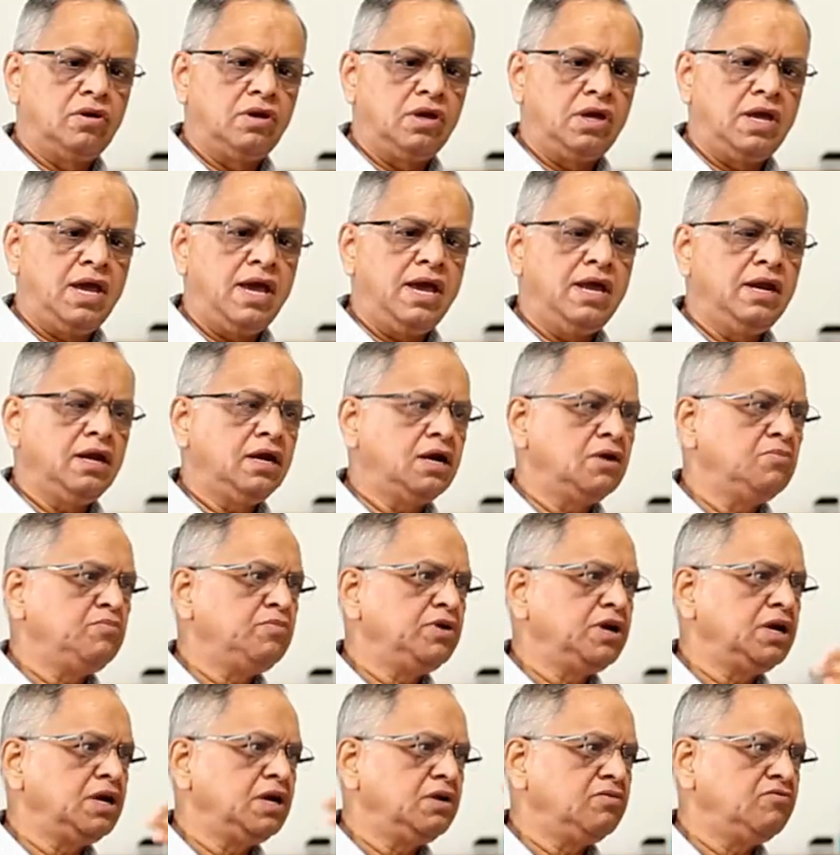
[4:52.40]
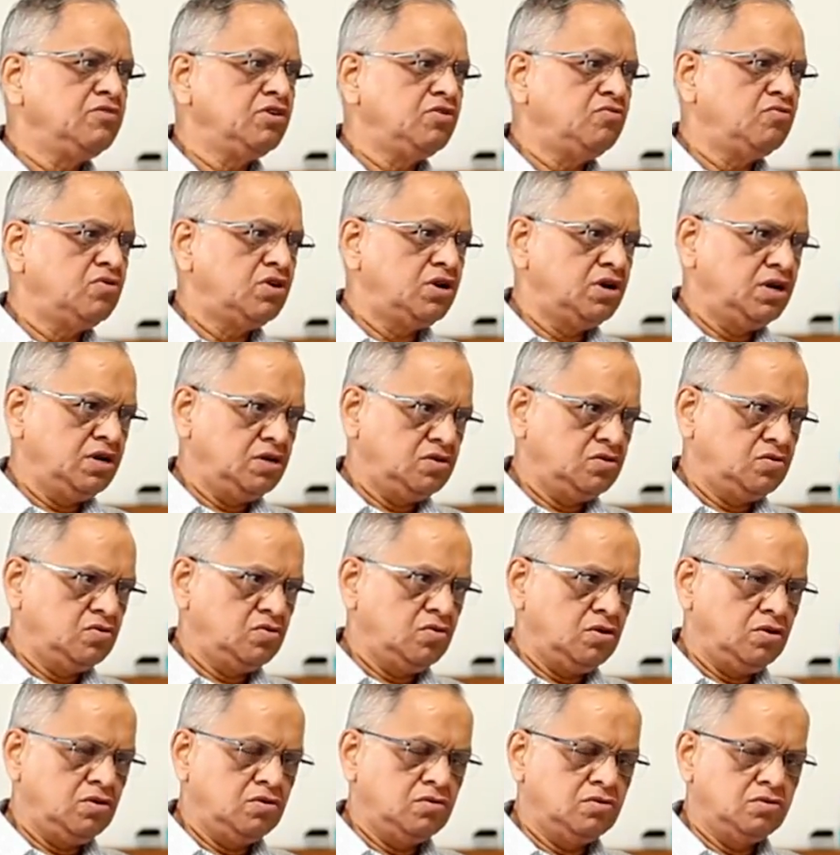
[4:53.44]
gain competitive advantage
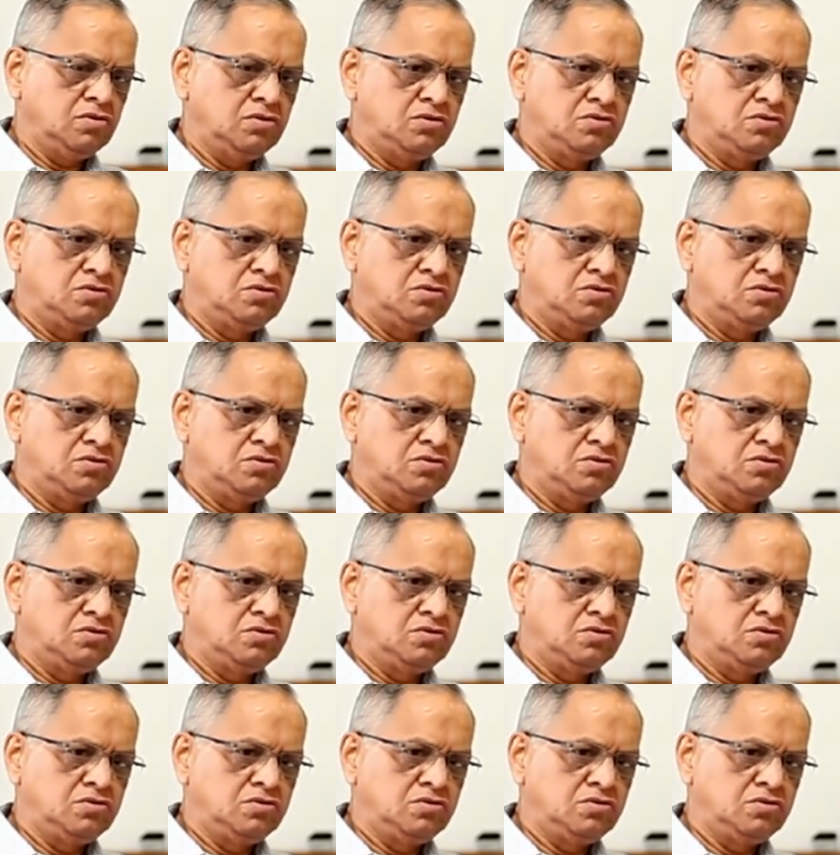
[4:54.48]
over you.